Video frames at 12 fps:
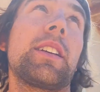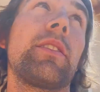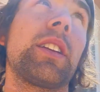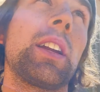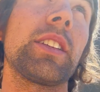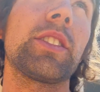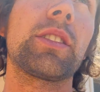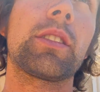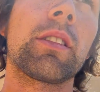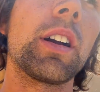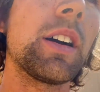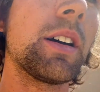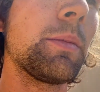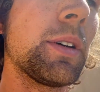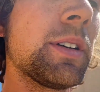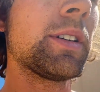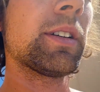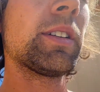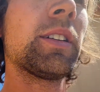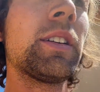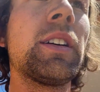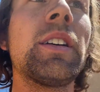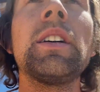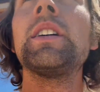it a nice scrub,
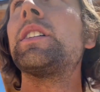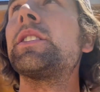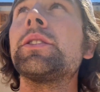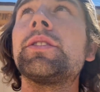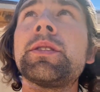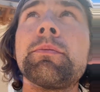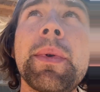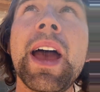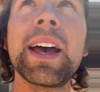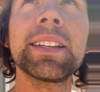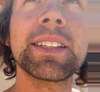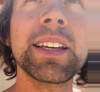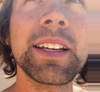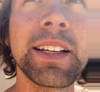do some masking,